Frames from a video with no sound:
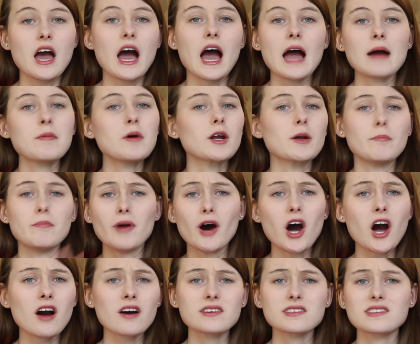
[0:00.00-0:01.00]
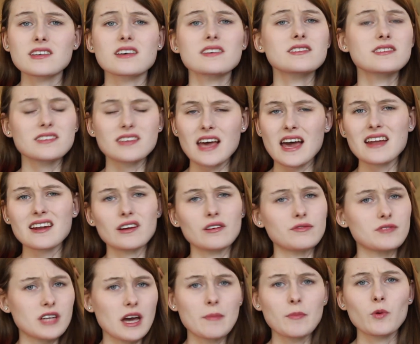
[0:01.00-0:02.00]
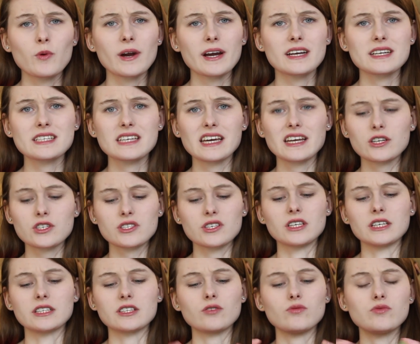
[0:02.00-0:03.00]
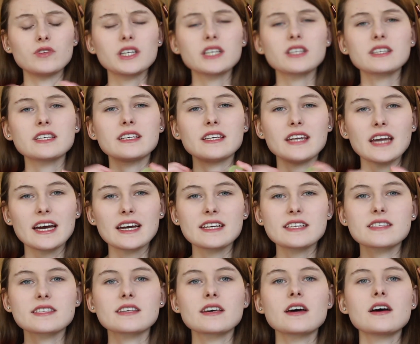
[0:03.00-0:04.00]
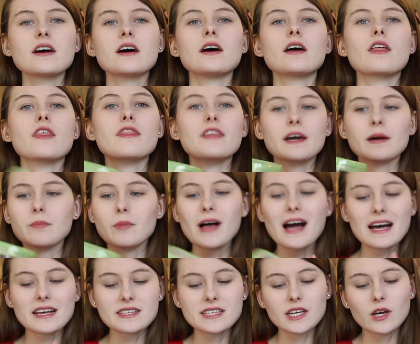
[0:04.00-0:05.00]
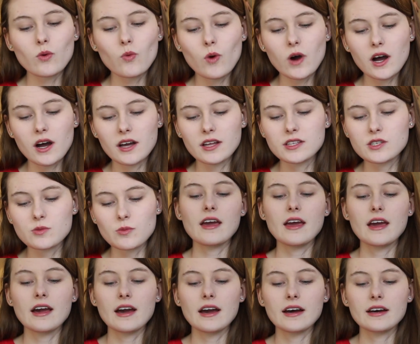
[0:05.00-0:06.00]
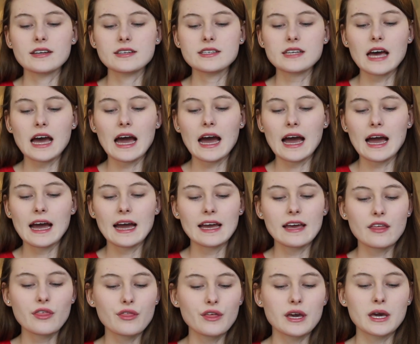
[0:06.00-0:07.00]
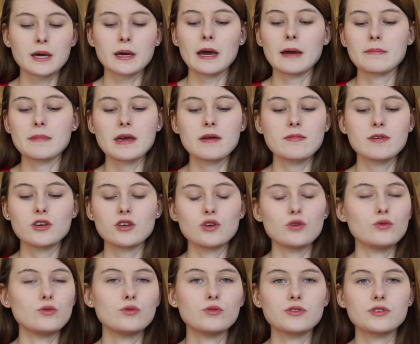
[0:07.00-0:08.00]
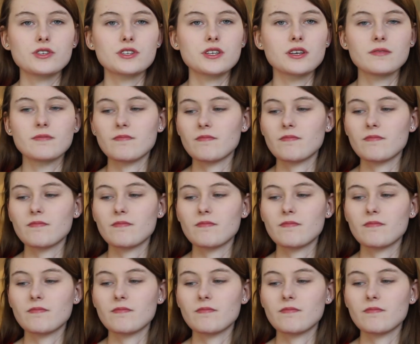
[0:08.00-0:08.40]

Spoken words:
I bought a box set of Tupperware containers. They're the really nice, thick plastic ones, and I think I maybe used